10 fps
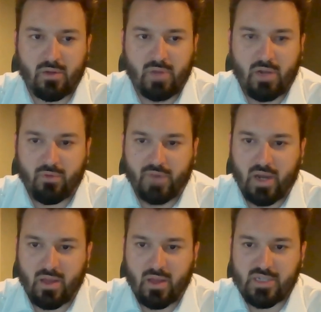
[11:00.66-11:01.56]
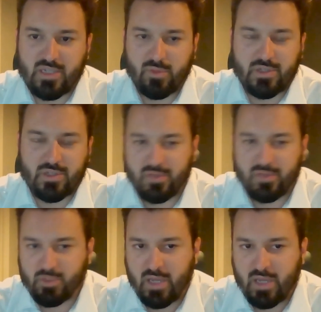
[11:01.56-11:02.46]
of revitalize some of this stuff.
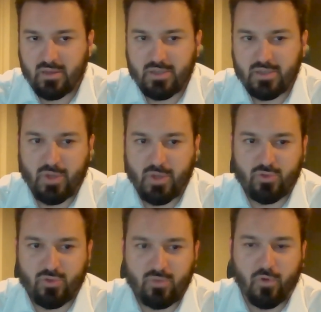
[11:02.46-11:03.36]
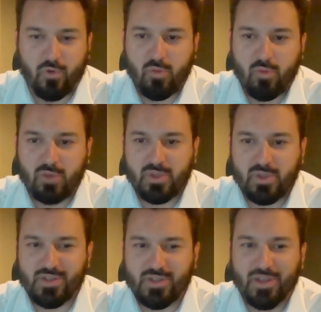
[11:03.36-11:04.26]
So we get into this mushroom farming
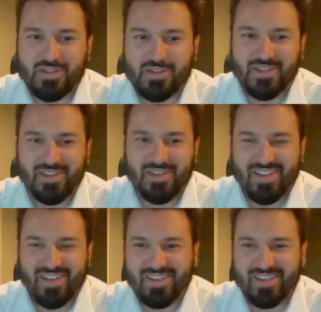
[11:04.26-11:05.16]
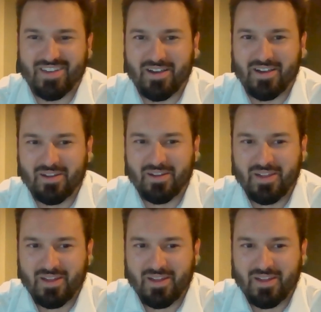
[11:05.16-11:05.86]
business, and I